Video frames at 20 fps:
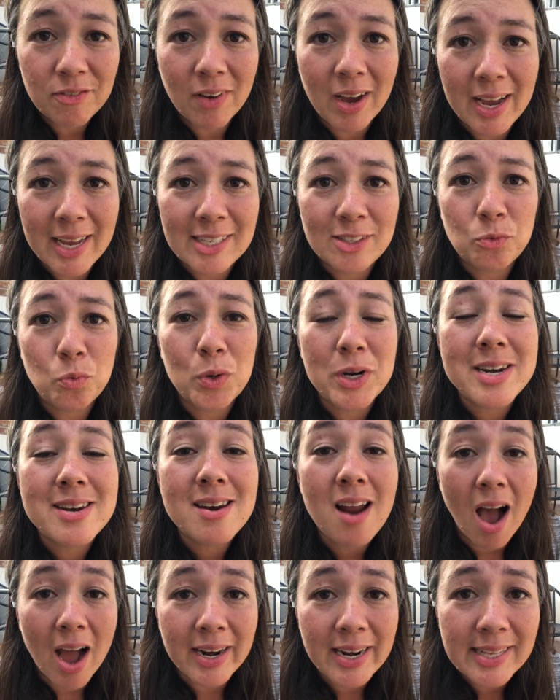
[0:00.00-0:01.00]
advice would
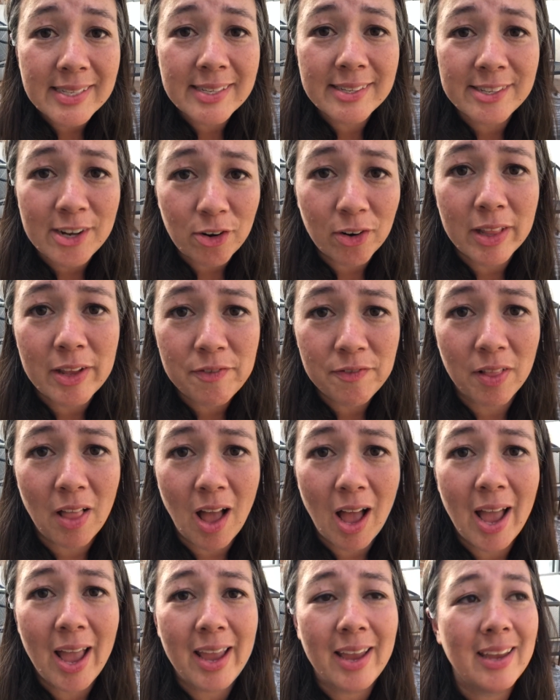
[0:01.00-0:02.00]
not necessarily
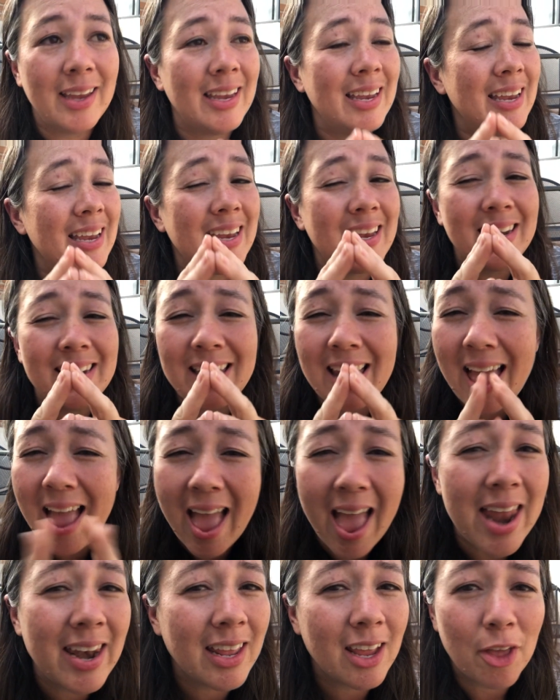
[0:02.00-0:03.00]
fly in
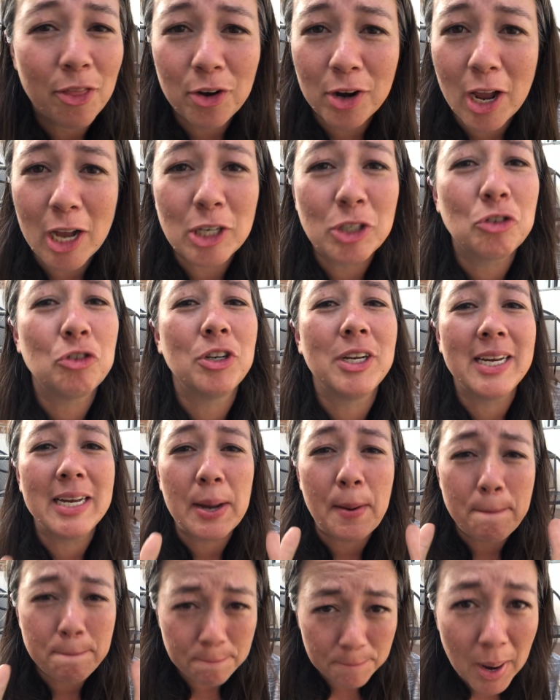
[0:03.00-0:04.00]
any other
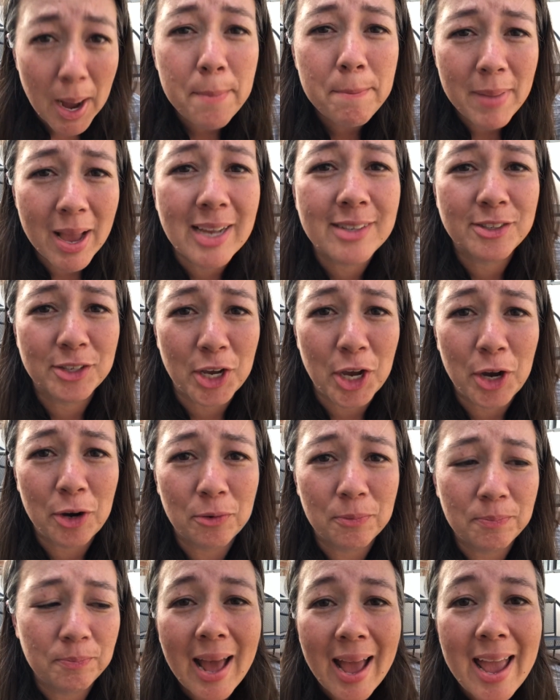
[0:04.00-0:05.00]
country but
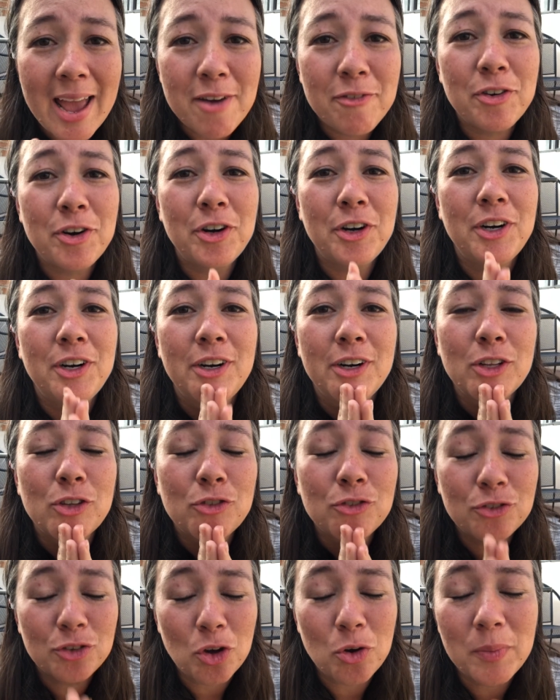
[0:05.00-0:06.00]
Mexico. But I have heard
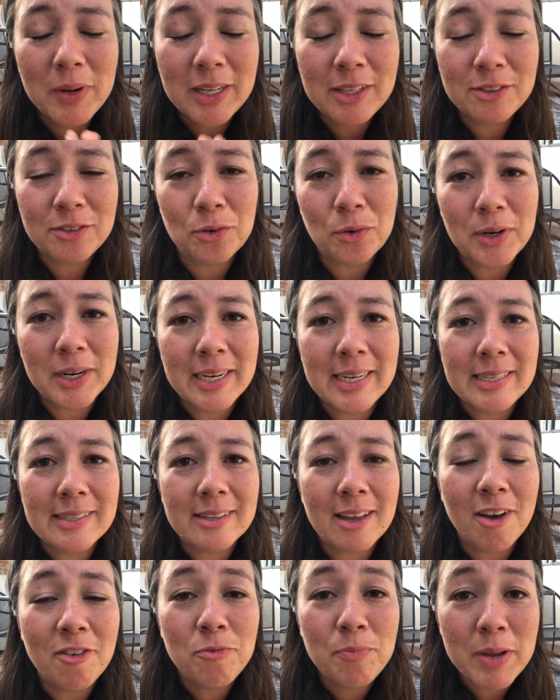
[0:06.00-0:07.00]
so many
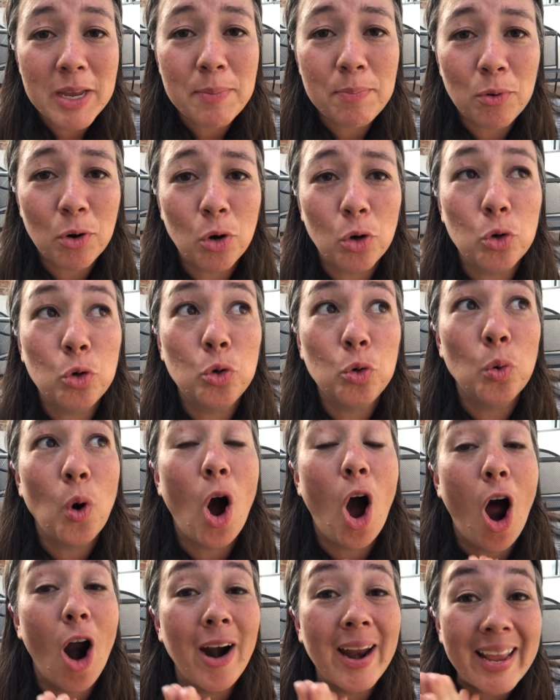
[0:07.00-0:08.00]
stories of people
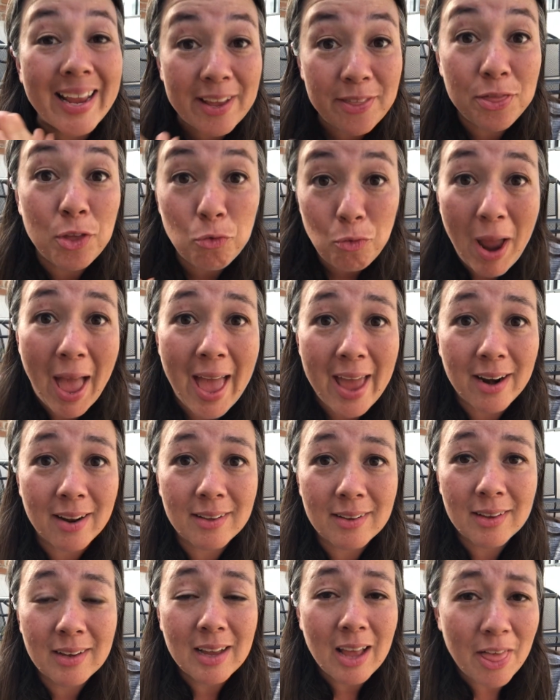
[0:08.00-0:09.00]
who are in the red.
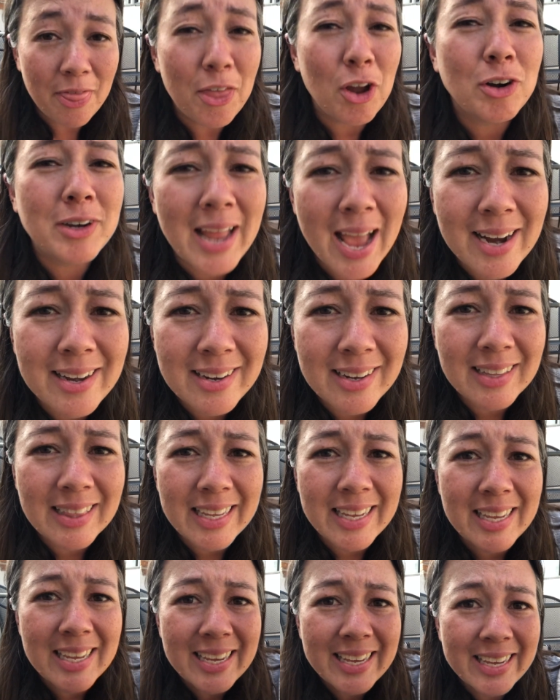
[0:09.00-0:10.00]
They're
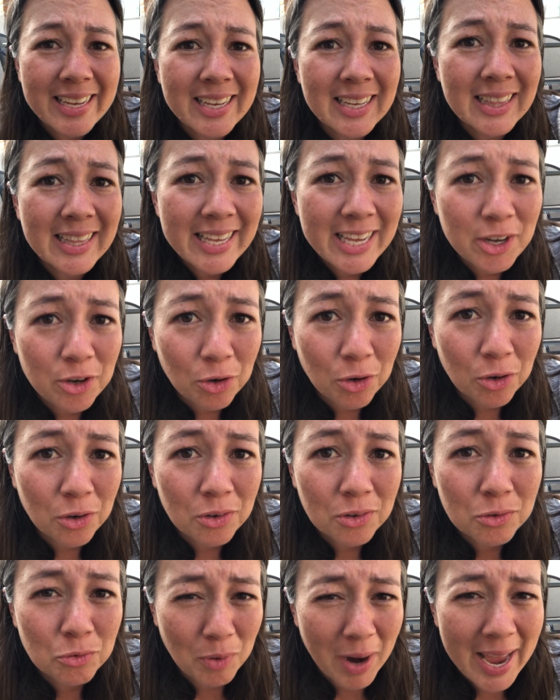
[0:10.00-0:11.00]
technically
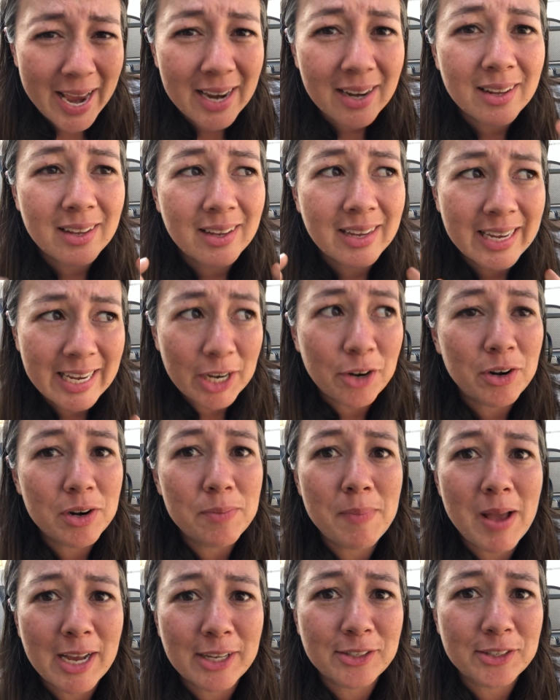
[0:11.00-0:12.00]
illegal, right? Here
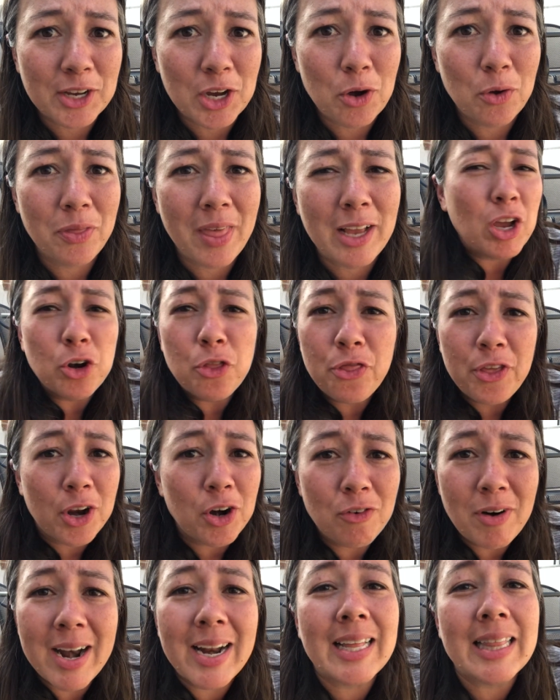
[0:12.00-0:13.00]
in Mexico, they could
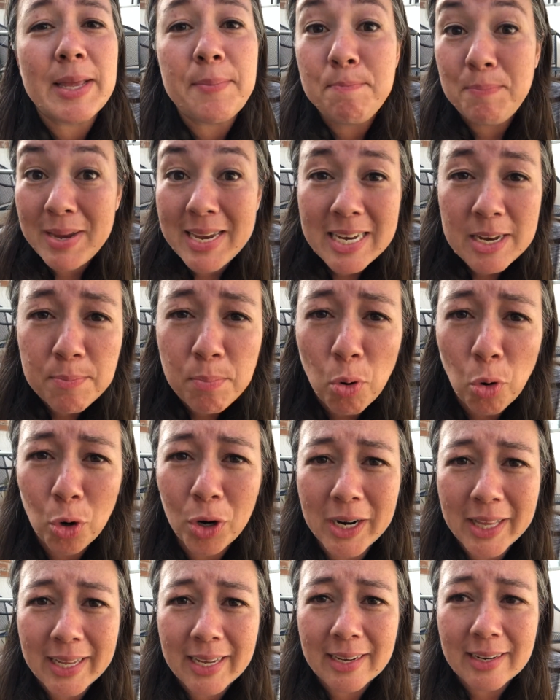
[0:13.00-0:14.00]
theoretically be
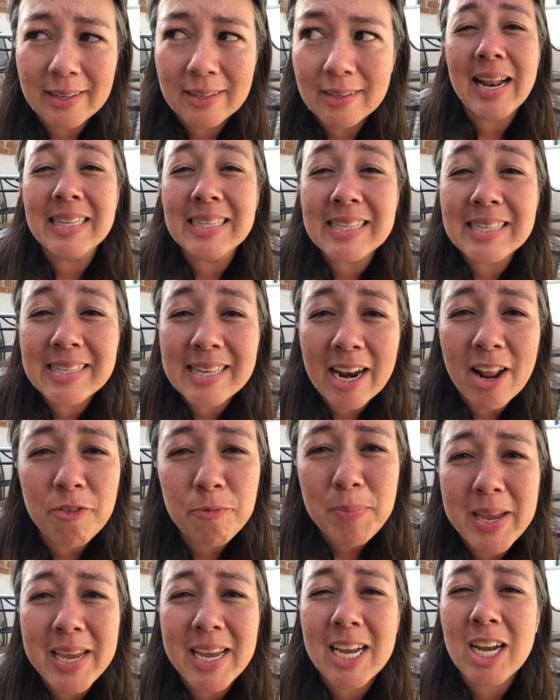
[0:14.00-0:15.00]
deported, and instead
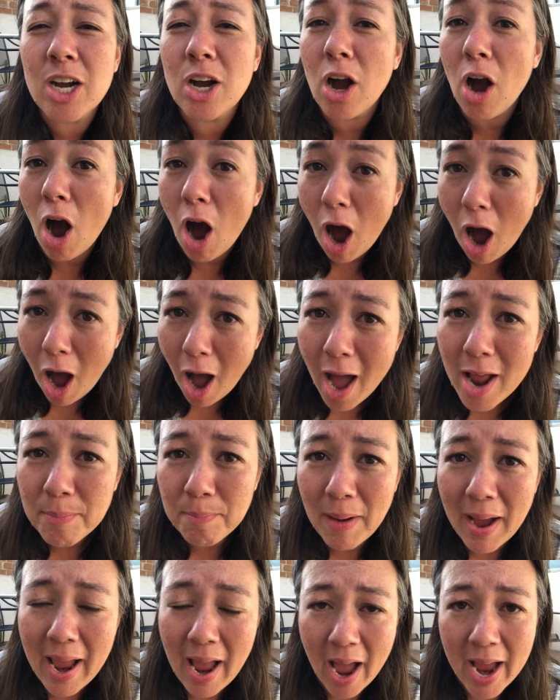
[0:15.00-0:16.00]
being
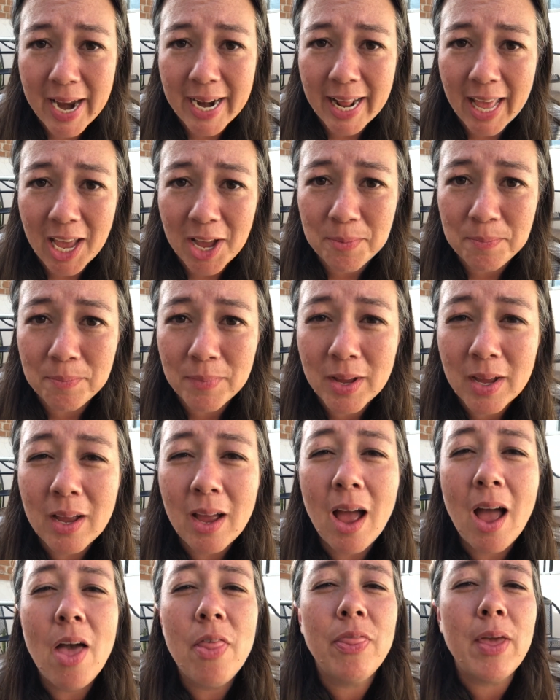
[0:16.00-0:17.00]
caught by INM,
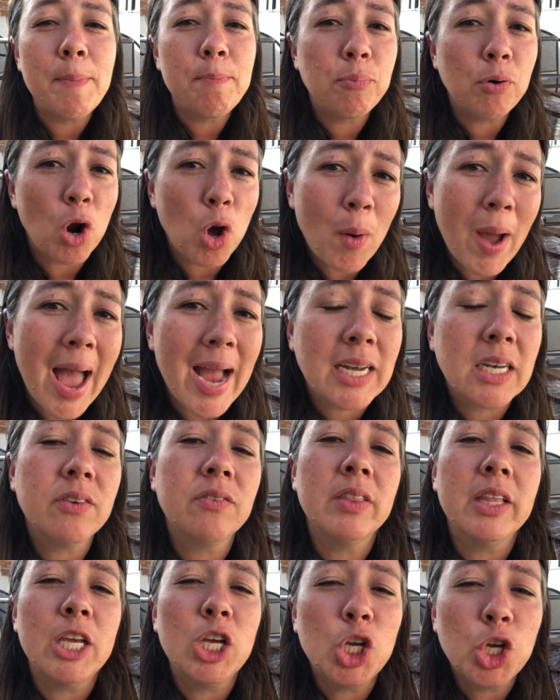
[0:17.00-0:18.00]
they
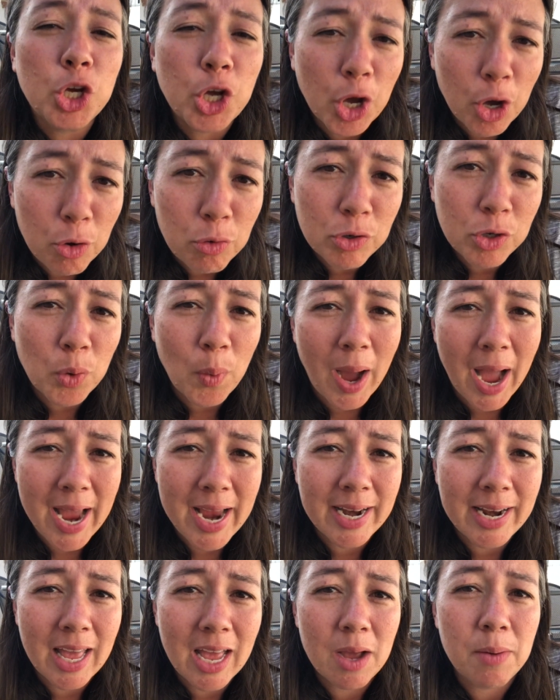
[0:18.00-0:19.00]
proactively go to
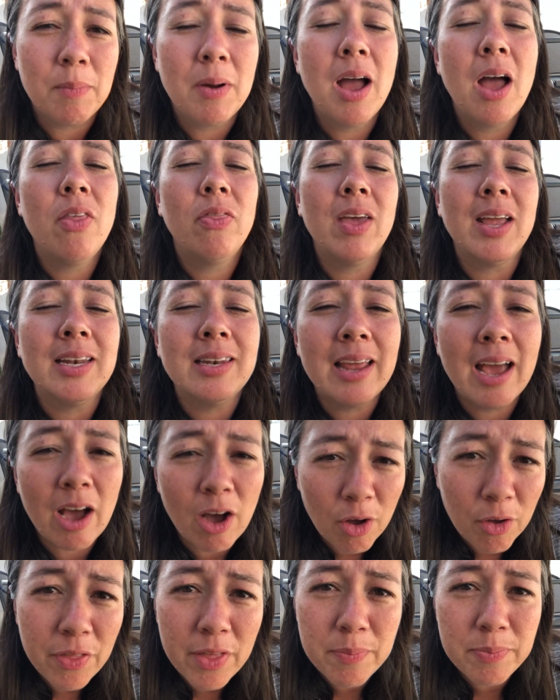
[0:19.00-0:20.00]
INM, they
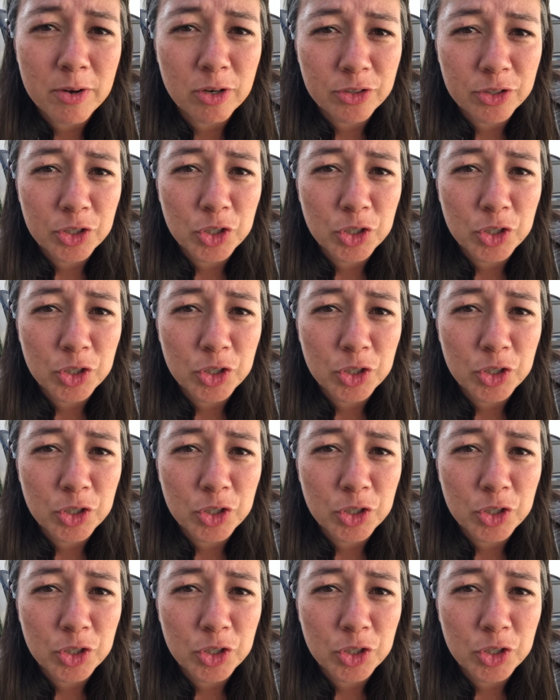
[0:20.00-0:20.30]
tell them their